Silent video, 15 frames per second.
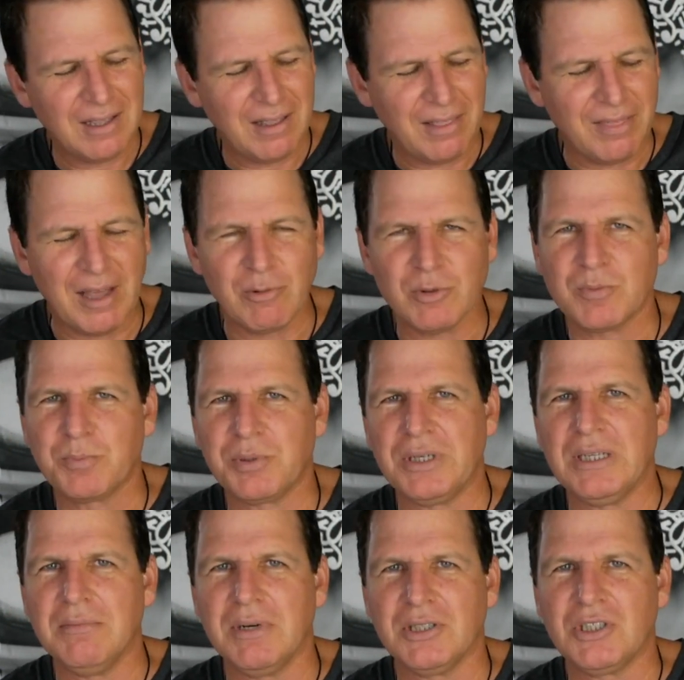that was
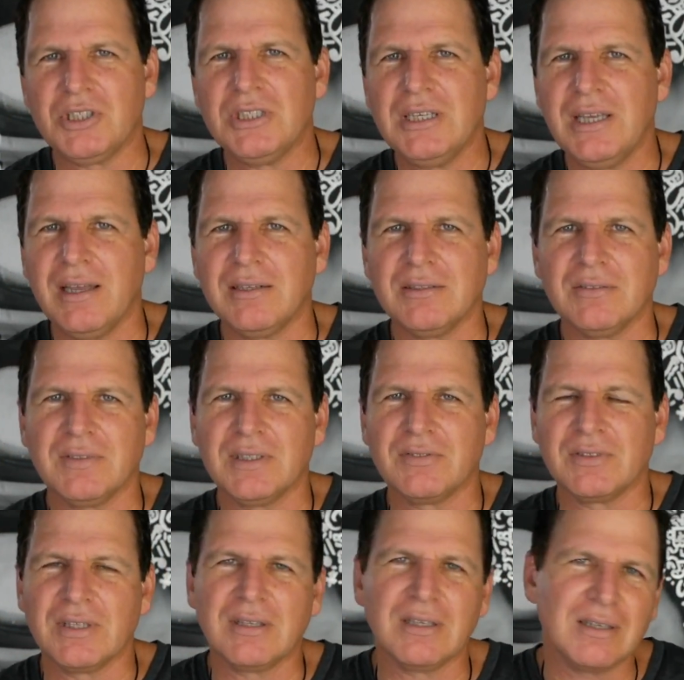pretty much the end of
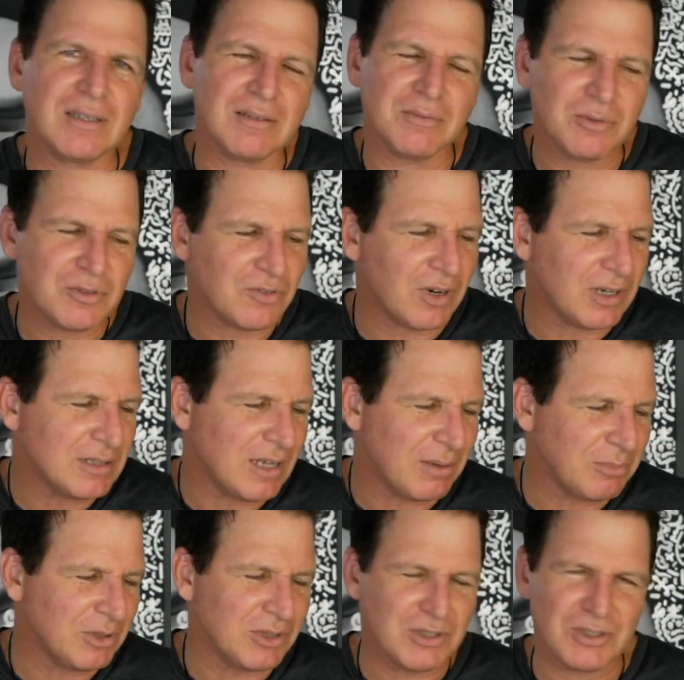everything as far as I'm
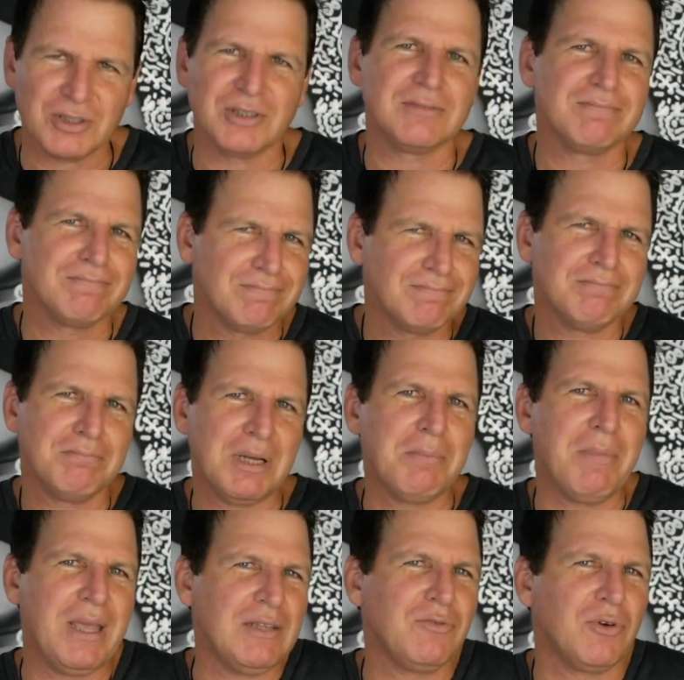concerned. But
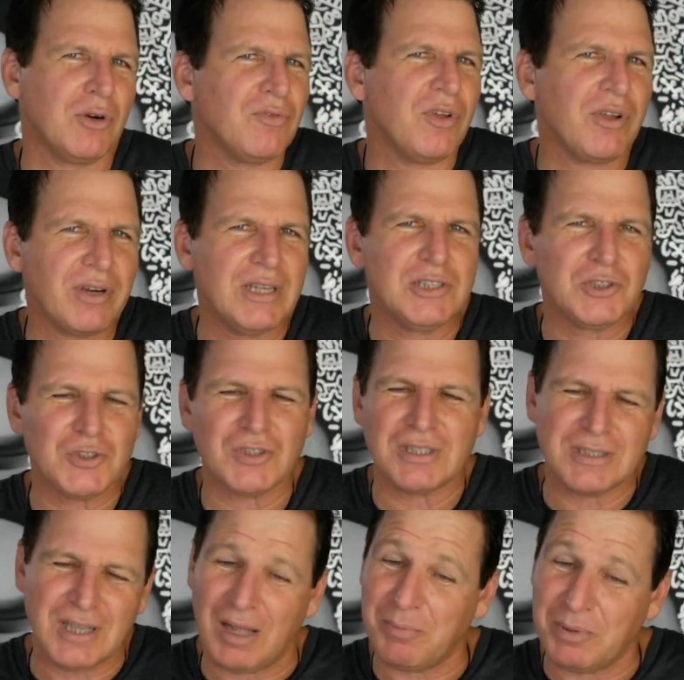made for a very interesting
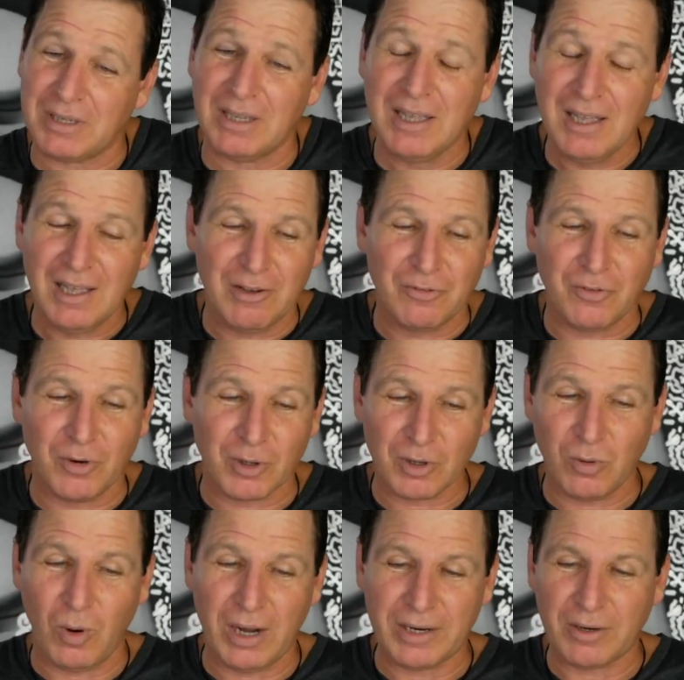topic for
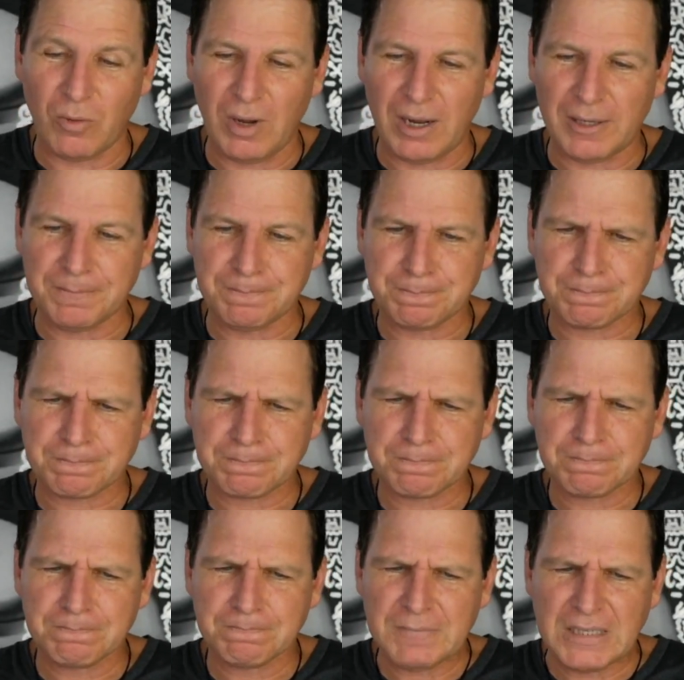quite a while.
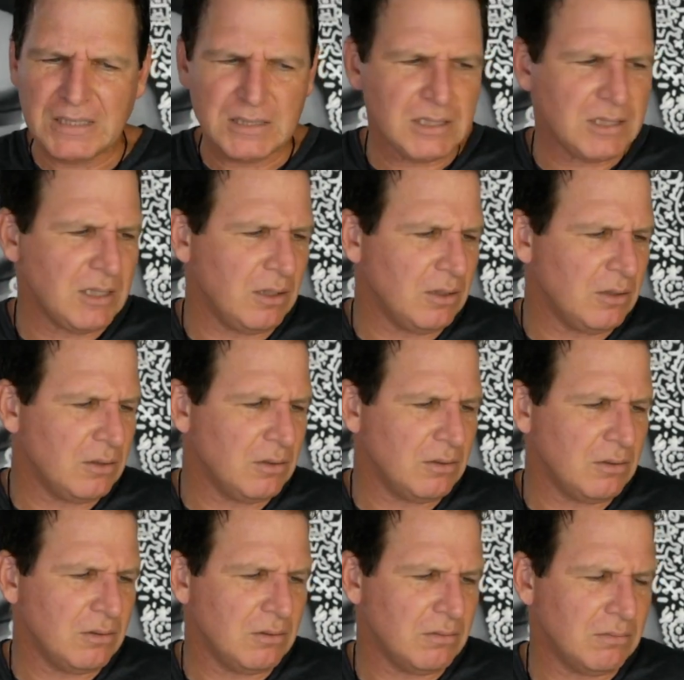
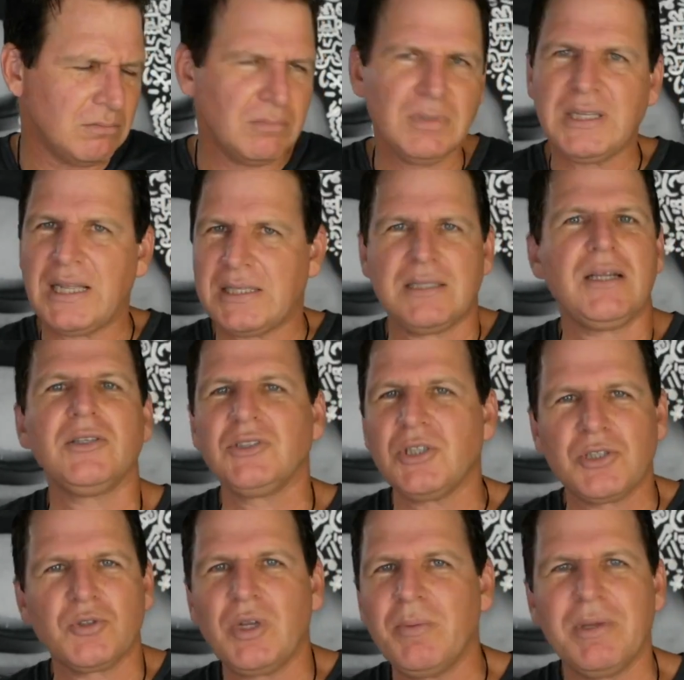So let's start the
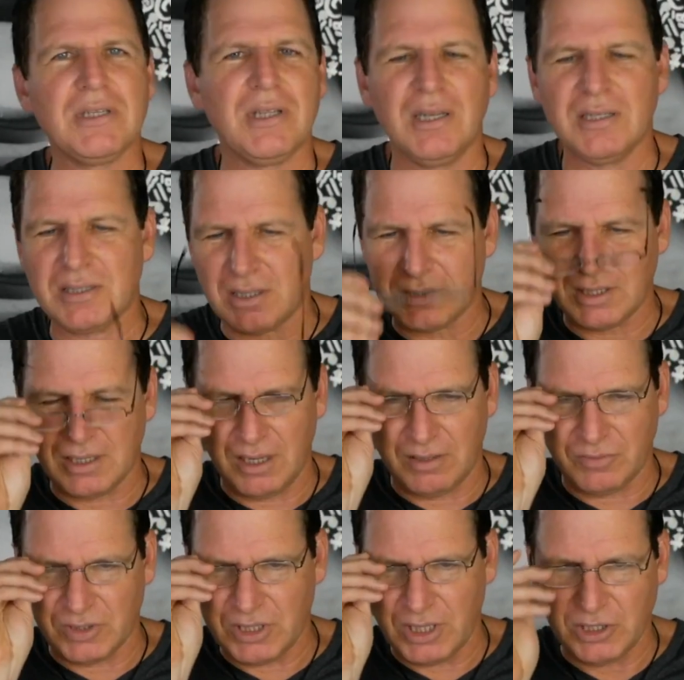stream and start the
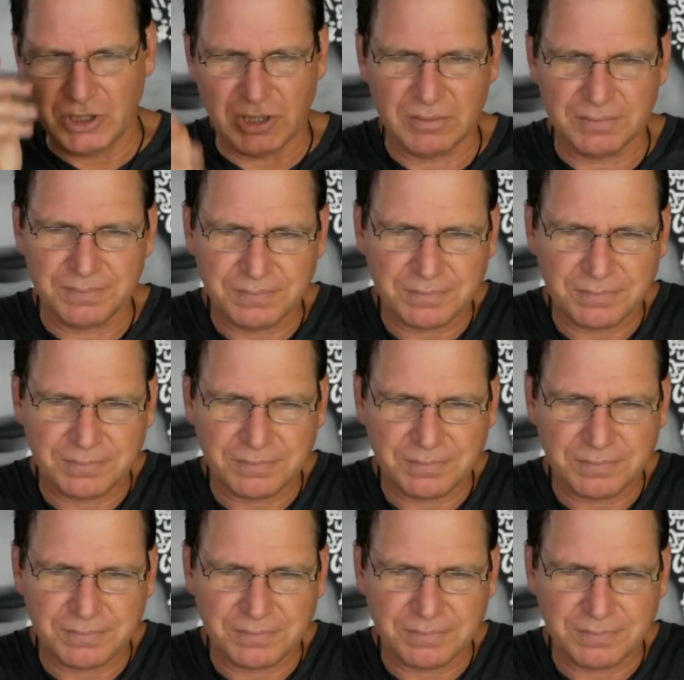conversation.